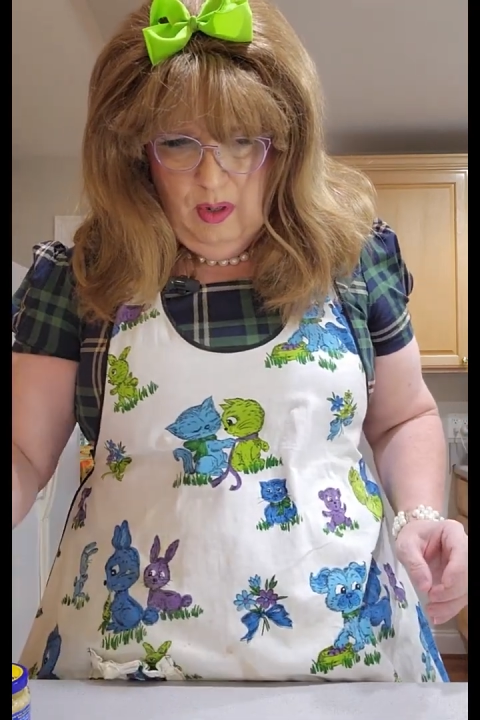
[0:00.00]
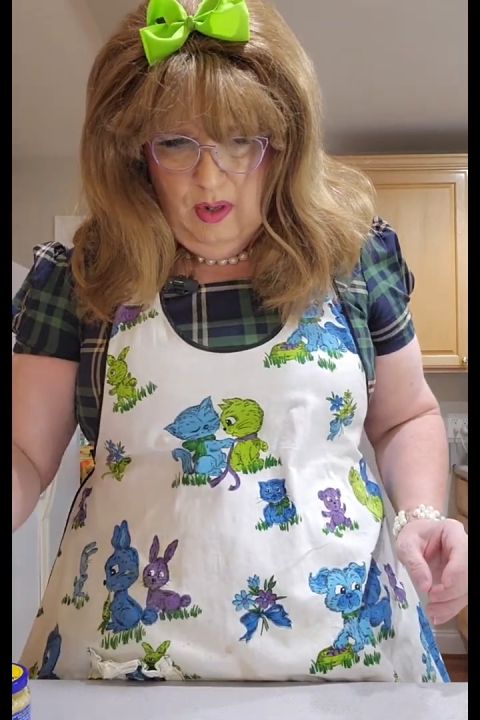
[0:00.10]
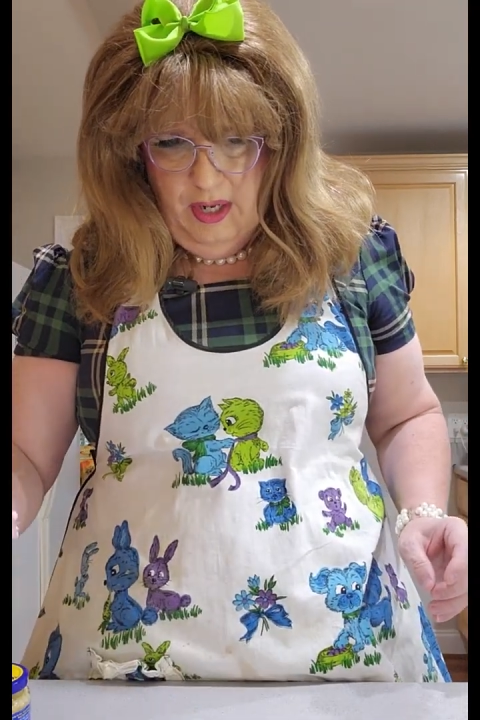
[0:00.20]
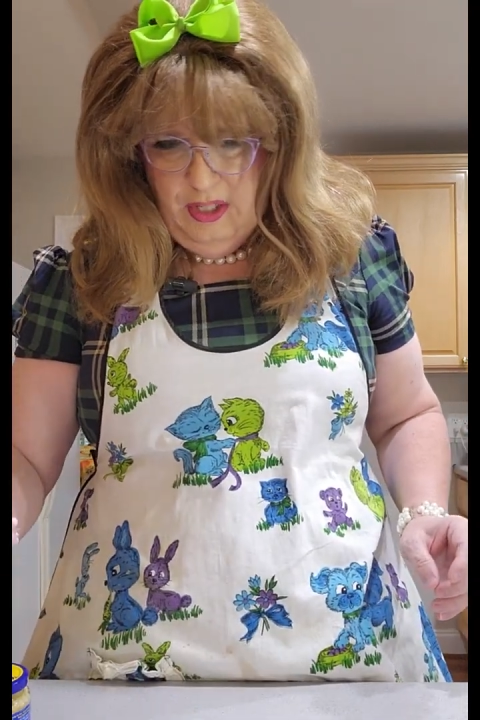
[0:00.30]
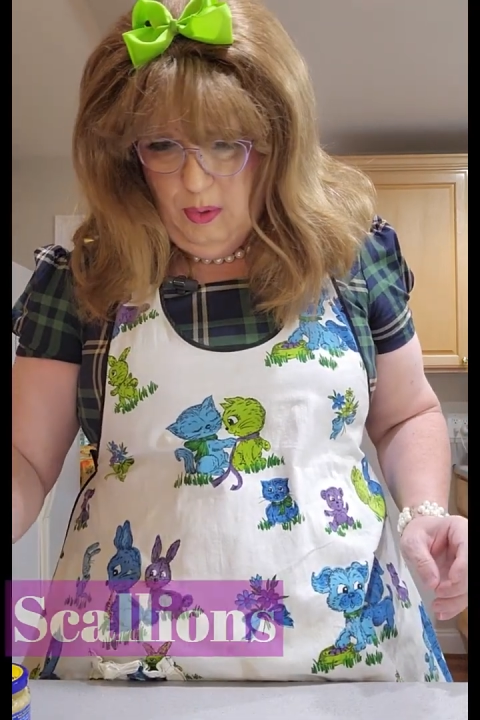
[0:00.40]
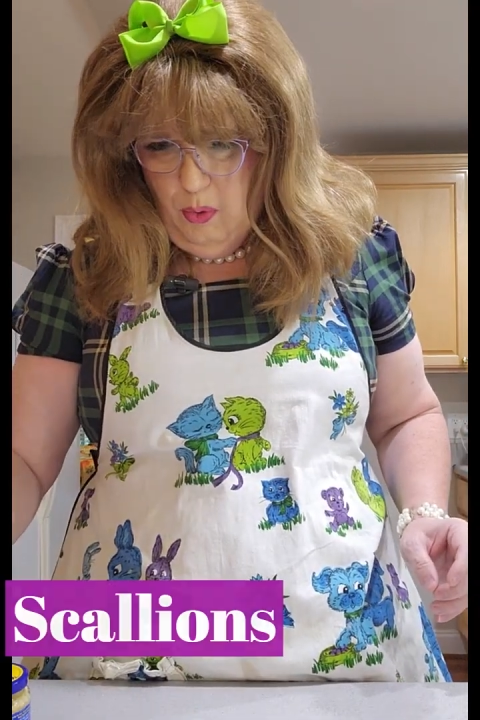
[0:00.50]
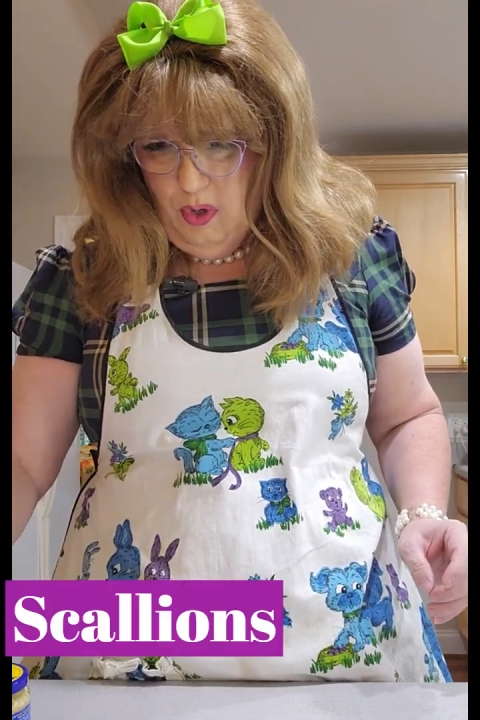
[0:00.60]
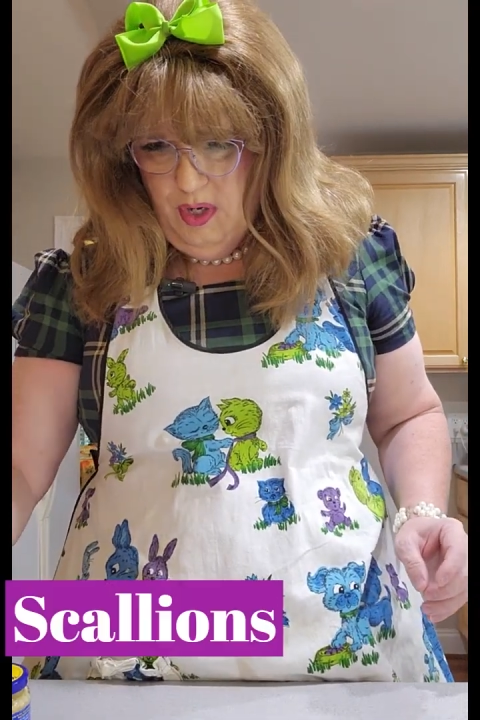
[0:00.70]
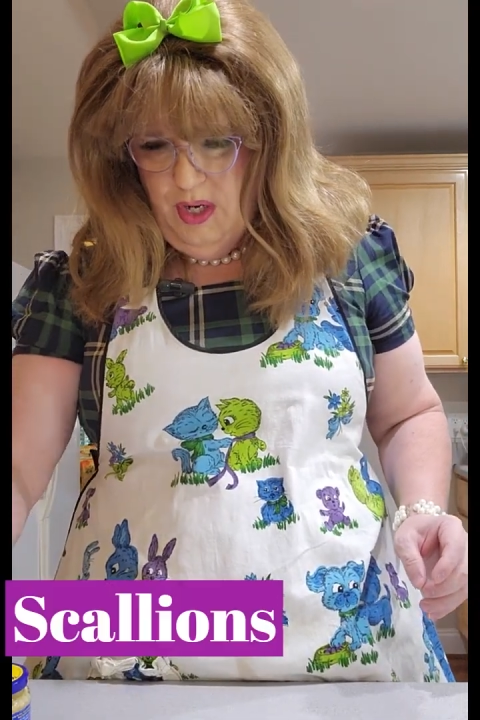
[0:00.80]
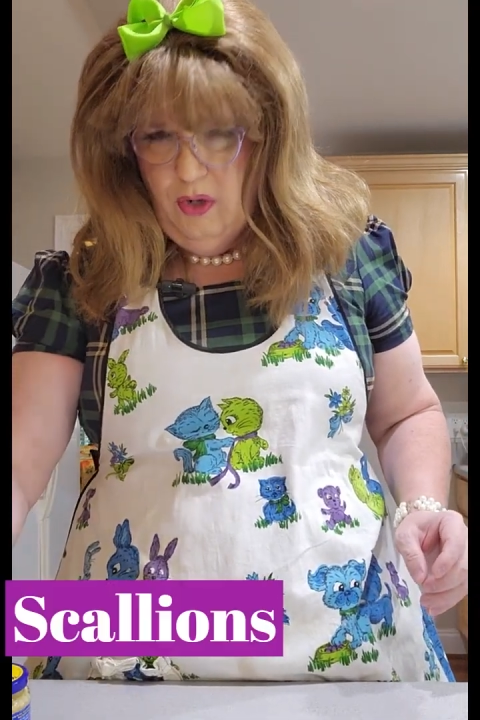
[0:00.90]
Next thing we're
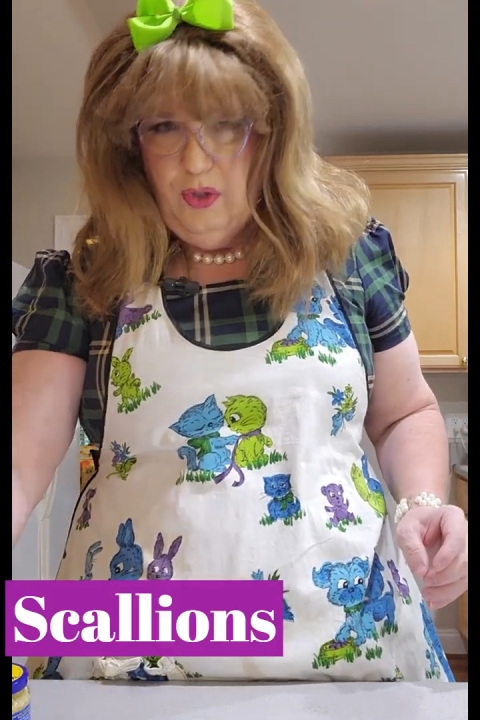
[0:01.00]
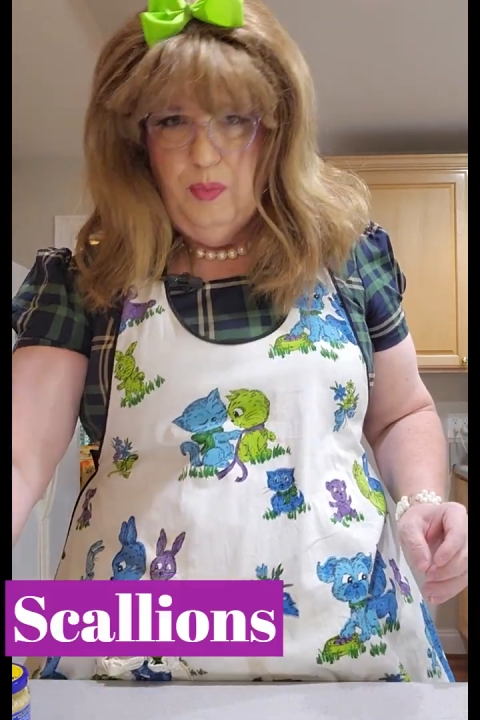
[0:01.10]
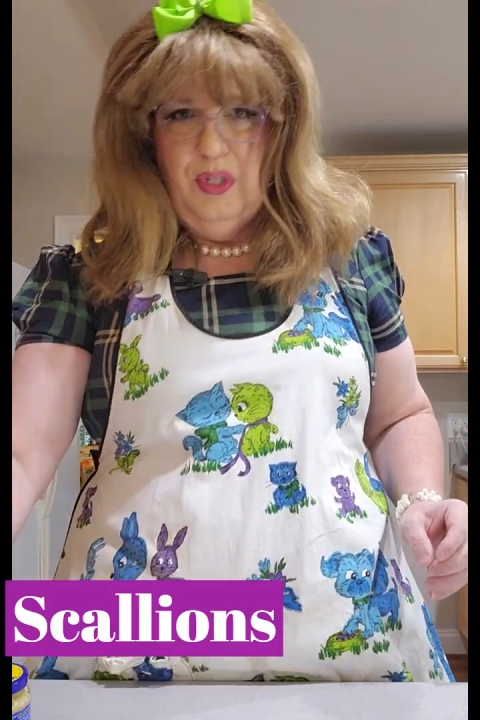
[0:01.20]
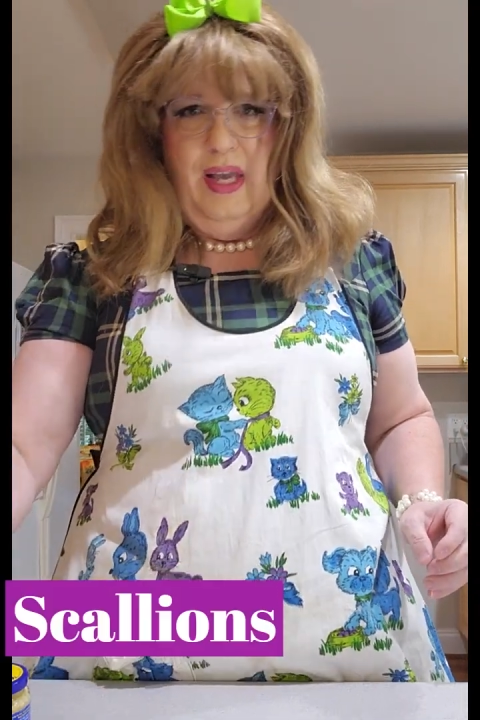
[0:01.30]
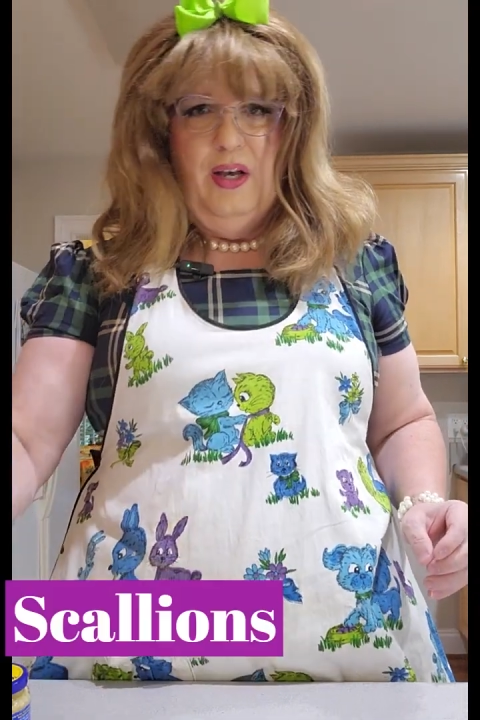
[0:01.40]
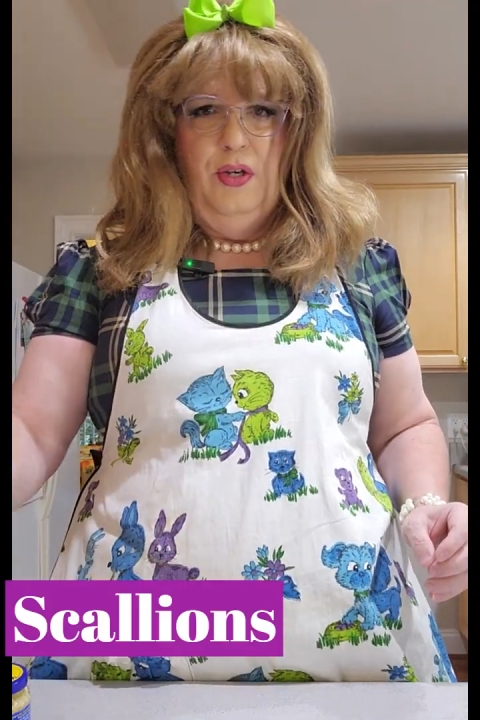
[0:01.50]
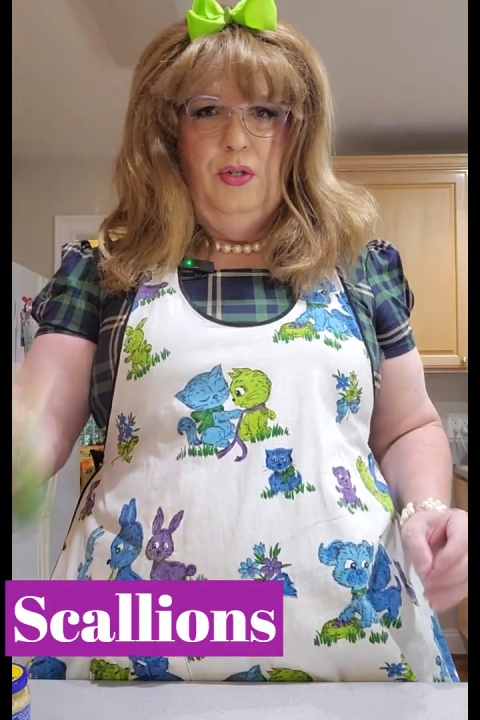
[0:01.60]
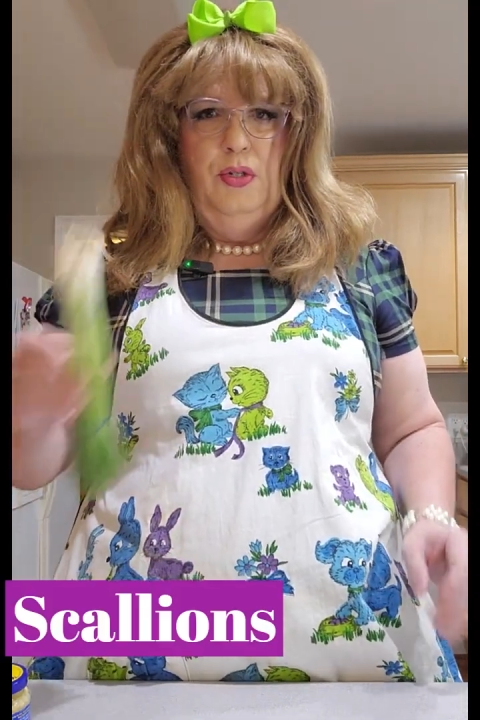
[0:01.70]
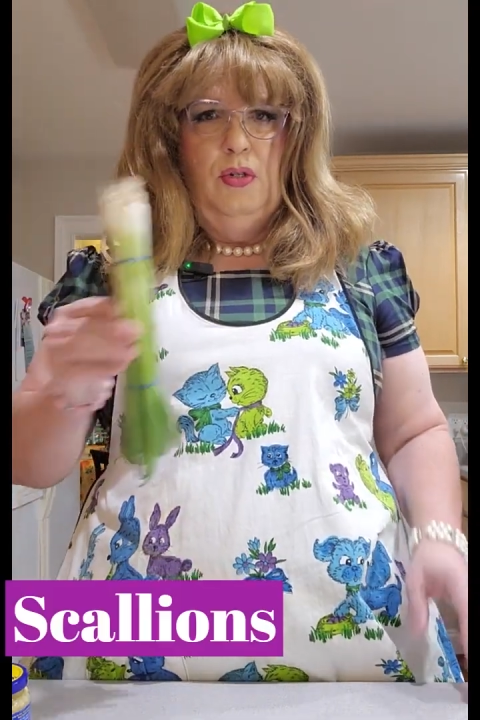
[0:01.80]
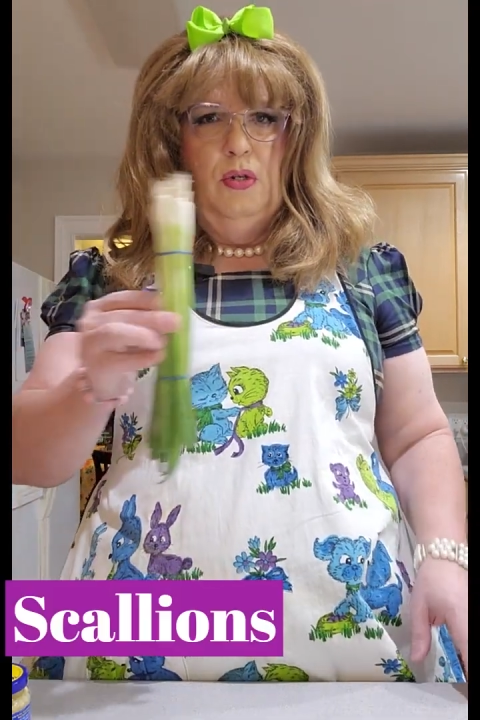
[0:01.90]
going to need are some scallions,